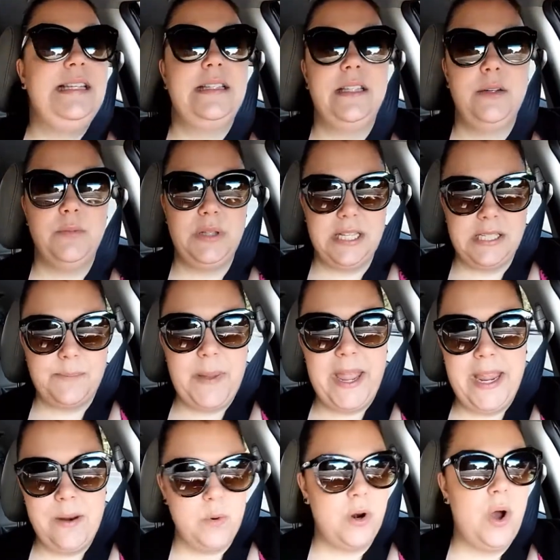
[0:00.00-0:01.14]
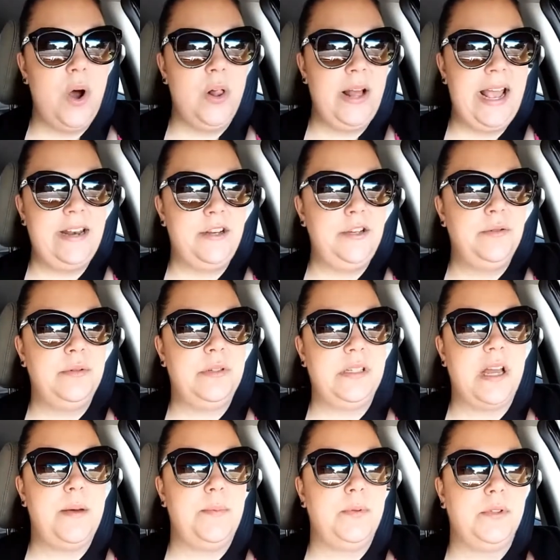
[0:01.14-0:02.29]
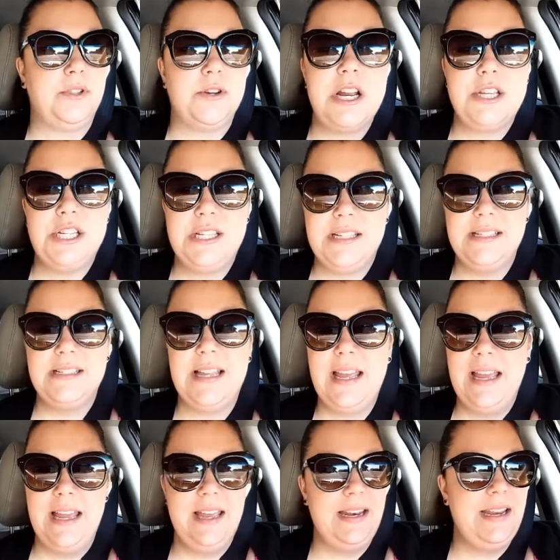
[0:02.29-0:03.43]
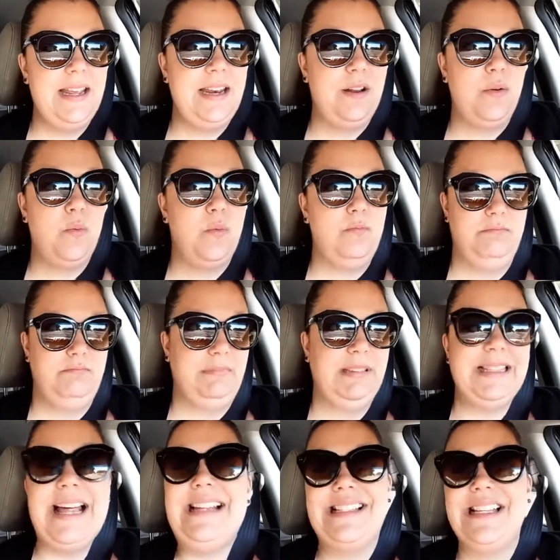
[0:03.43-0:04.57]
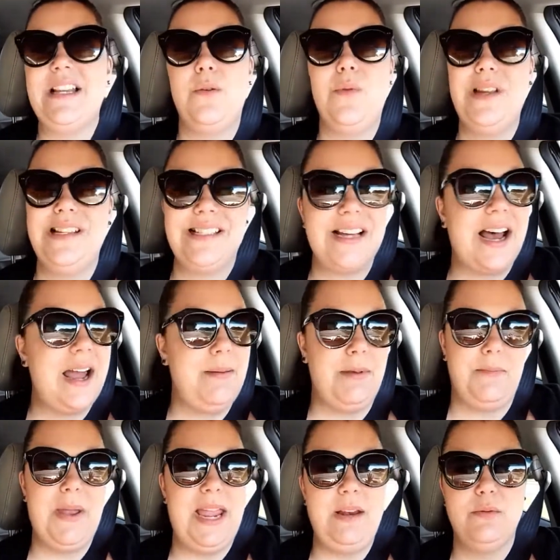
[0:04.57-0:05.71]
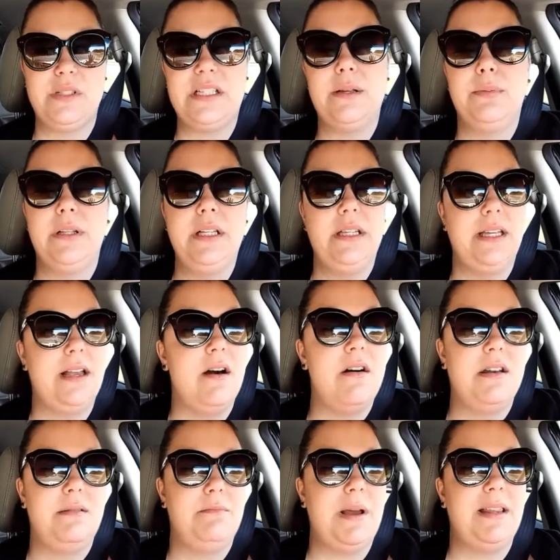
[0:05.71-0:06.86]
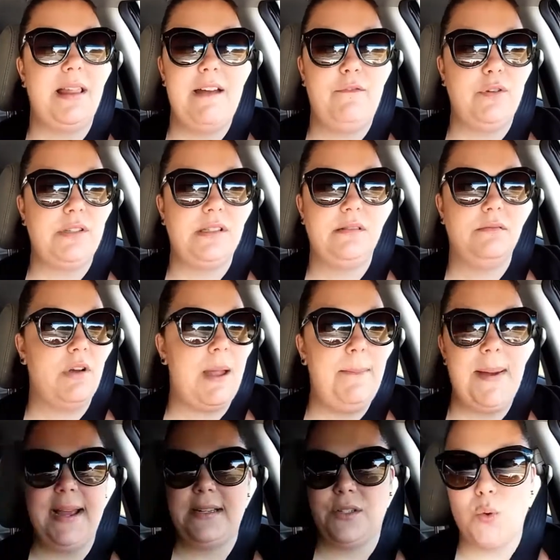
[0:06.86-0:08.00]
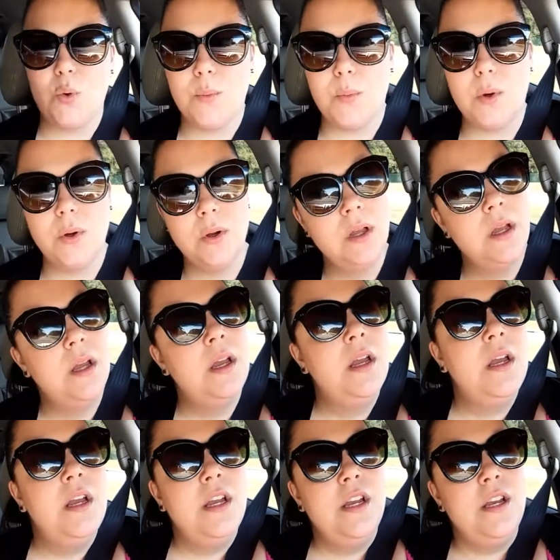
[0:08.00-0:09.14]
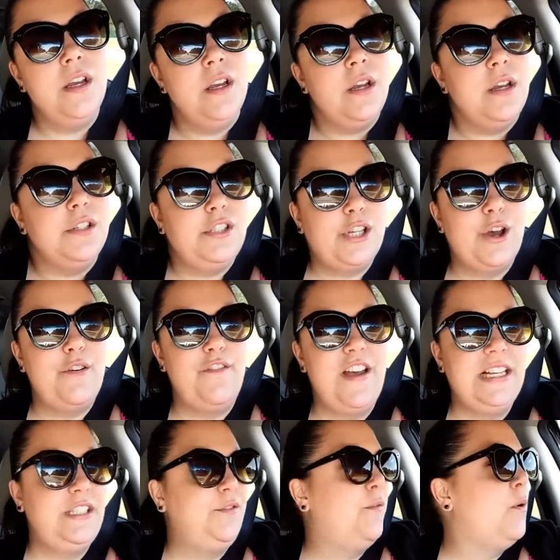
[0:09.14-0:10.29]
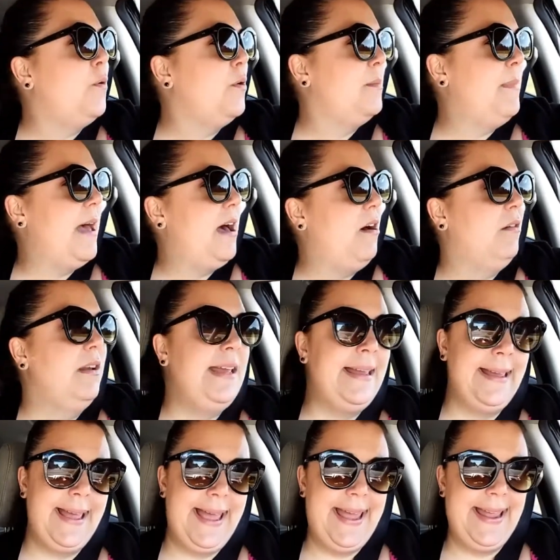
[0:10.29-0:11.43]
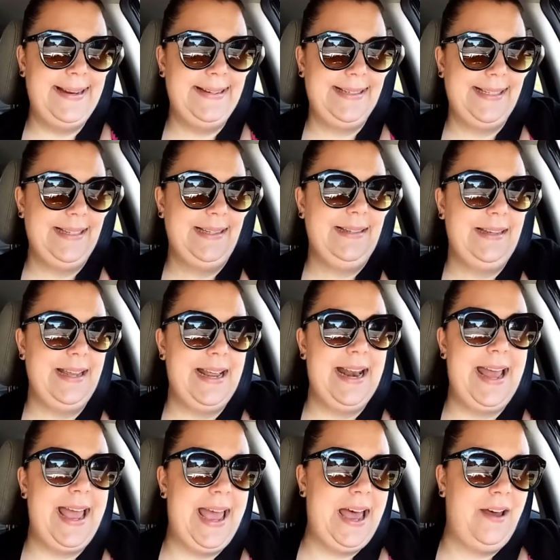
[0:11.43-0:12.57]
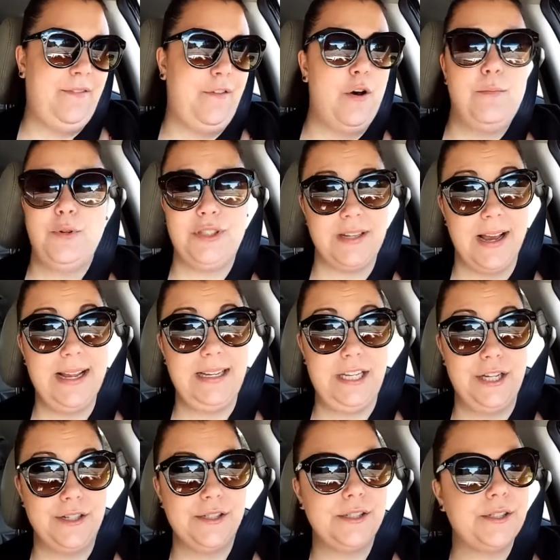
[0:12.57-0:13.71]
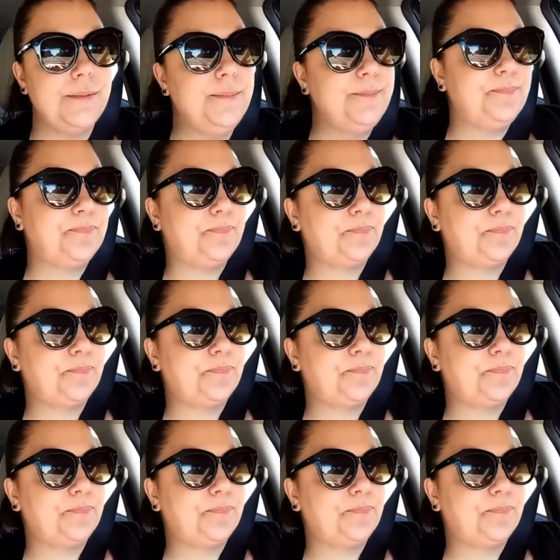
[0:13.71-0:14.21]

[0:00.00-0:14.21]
dealing with this pain when all I had to do was a couple stretches, and in less than a week's time the pain was completely gone and my life was right back to normal. So fast forward about 8.5, almost 9 years,